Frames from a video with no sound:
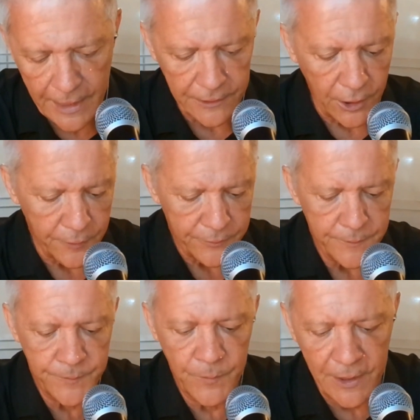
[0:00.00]
I love
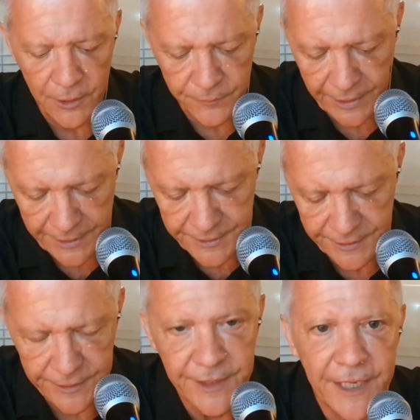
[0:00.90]
I love the
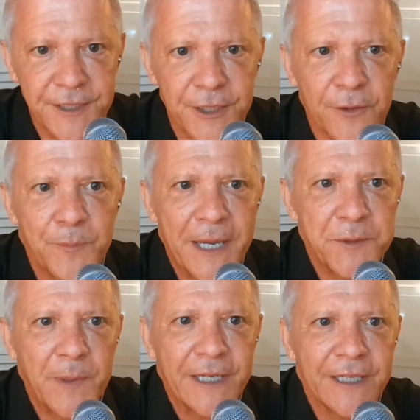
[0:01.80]
idea of
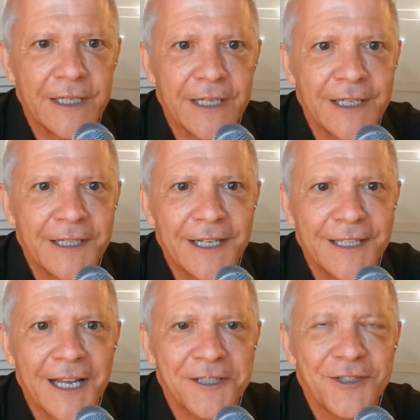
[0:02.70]
matchmaking, and
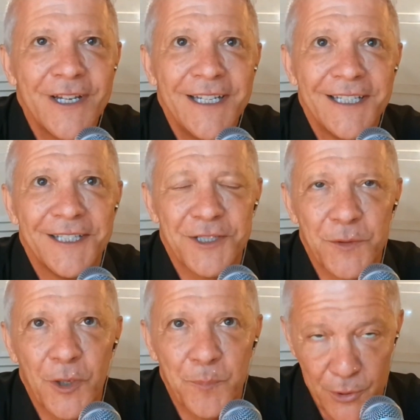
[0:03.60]
that's it's
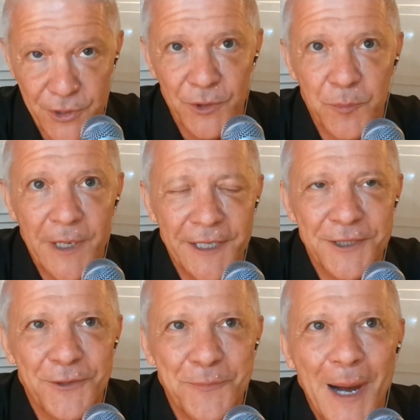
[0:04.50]
a personal
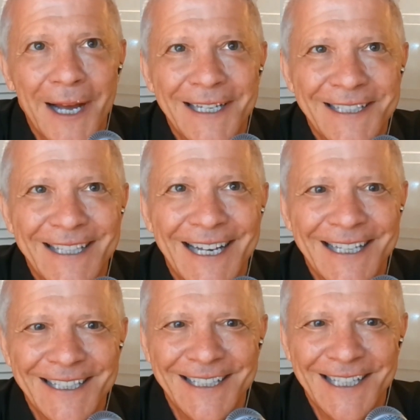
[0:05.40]
bias of mine
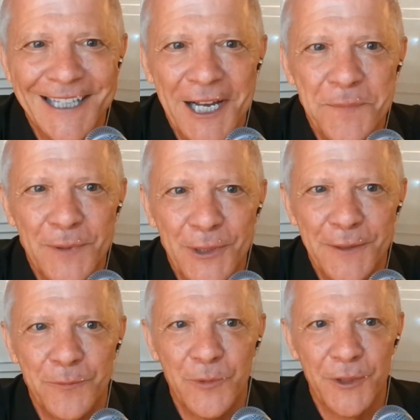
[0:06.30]
that I
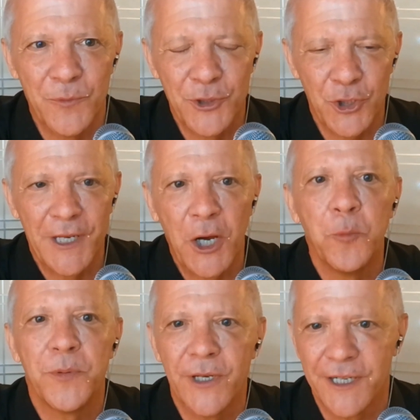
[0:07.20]
believe we should
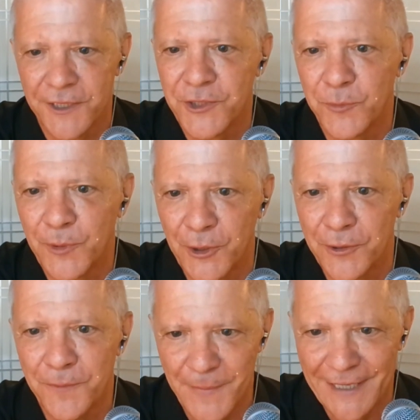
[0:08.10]
help the customer
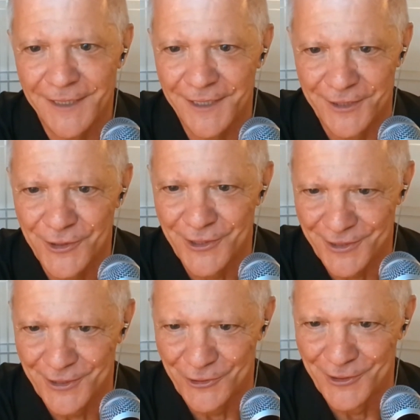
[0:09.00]
make these
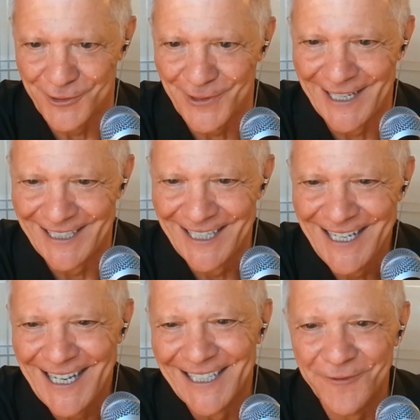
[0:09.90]
decisions, right?
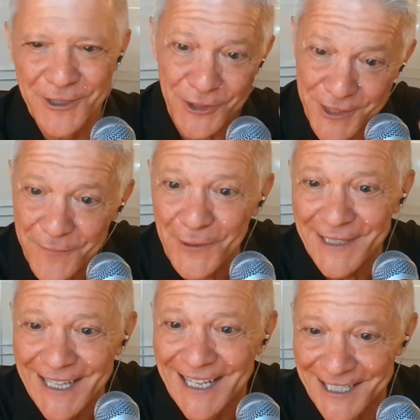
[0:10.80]
And which is different
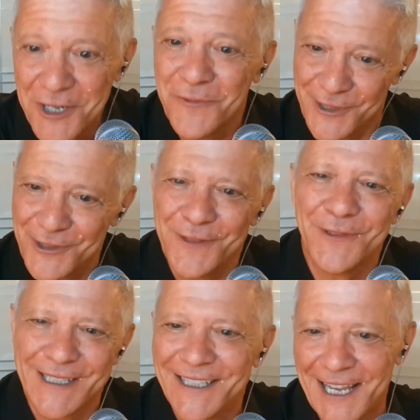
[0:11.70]

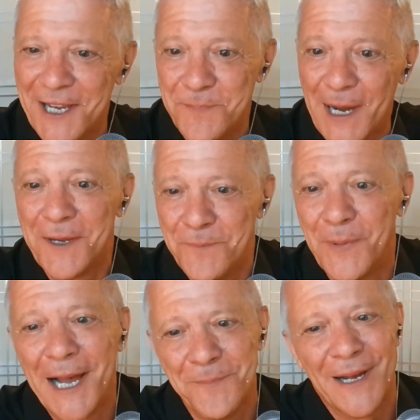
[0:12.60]
than hey,
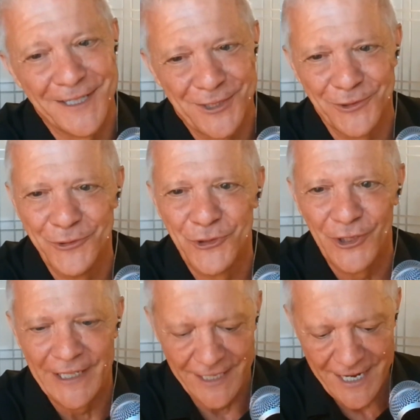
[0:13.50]
buy my
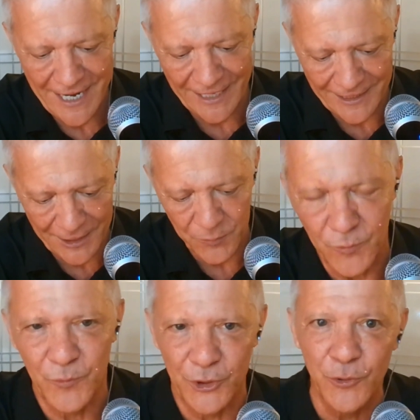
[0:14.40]
solution. And
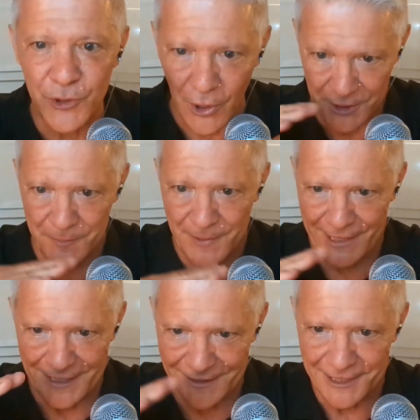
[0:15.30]
you talked about
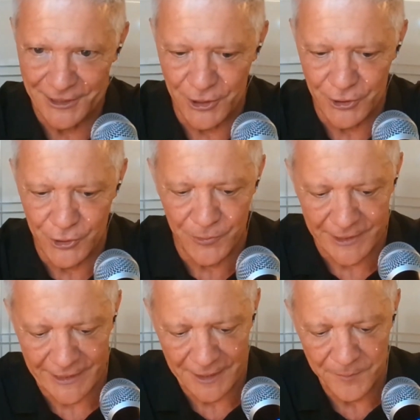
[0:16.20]
that, like
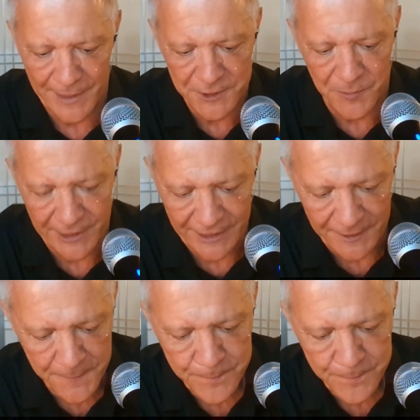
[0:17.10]
doing that matchmaking.